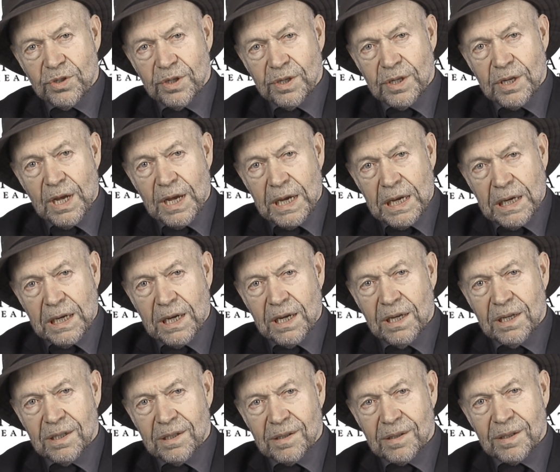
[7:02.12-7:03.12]
to take
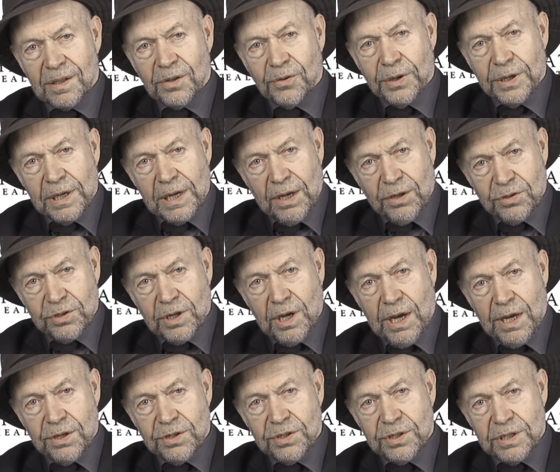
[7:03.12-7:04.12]
greenhouse
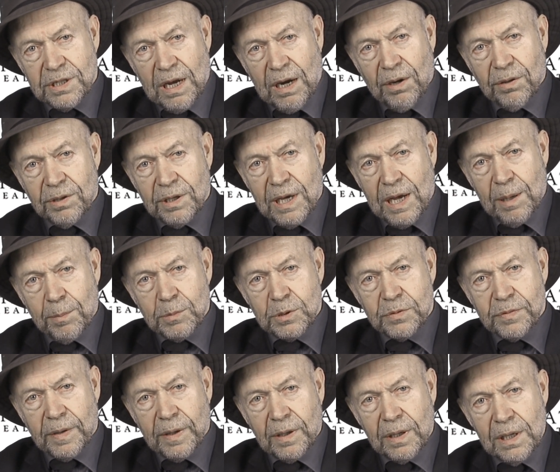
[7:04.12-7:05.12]
gases out of the
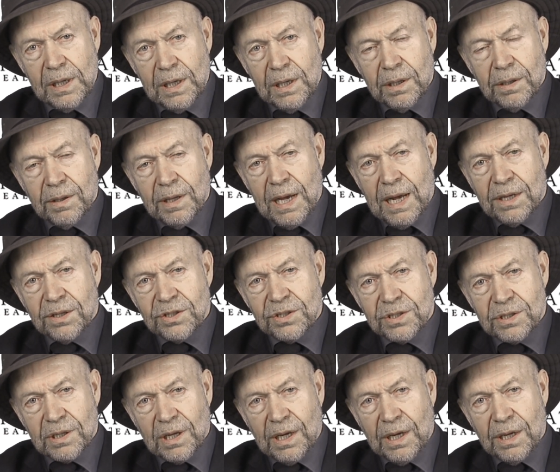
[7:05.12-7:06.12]
atmosphere
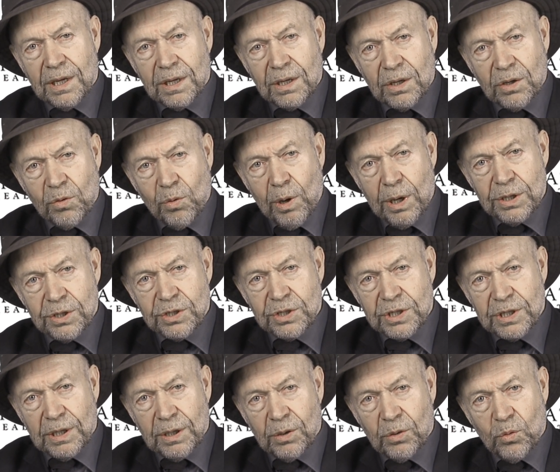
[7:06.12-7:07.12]
that's a
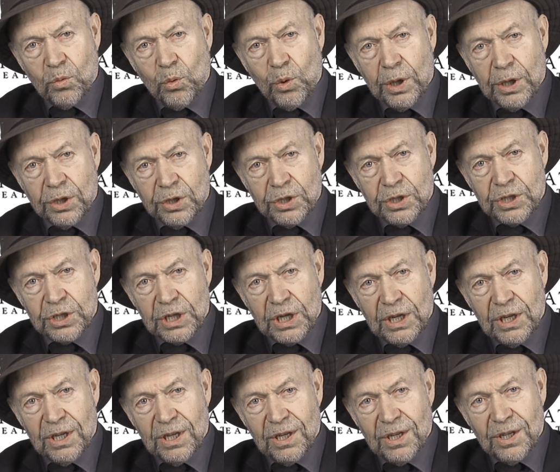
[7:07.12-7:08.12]
question which
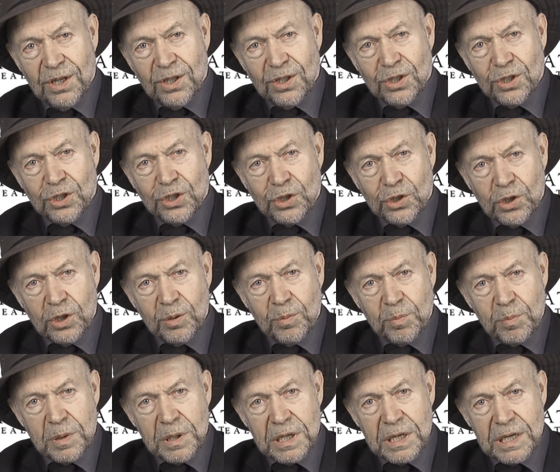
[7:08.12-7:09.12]

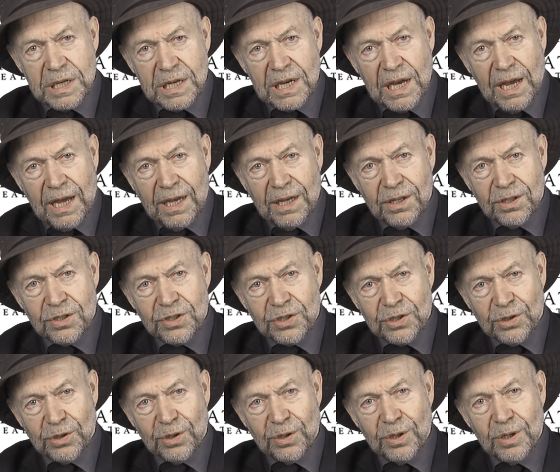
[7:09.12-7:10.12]
should be
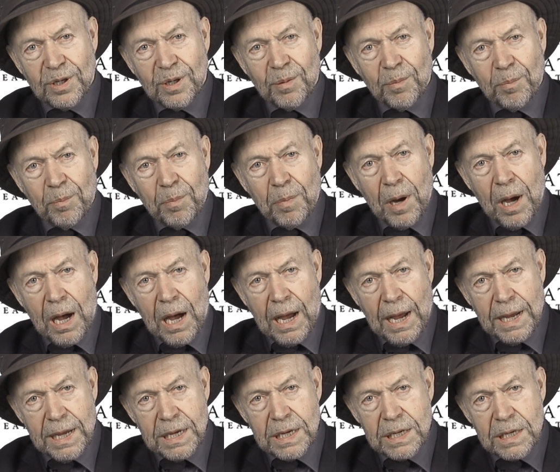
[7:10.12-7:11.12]
answered
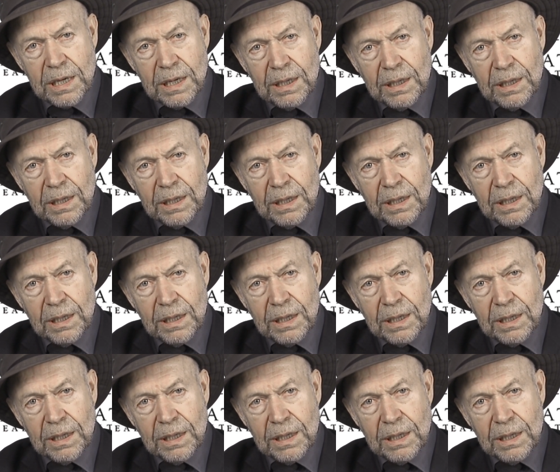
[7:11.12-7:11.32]
by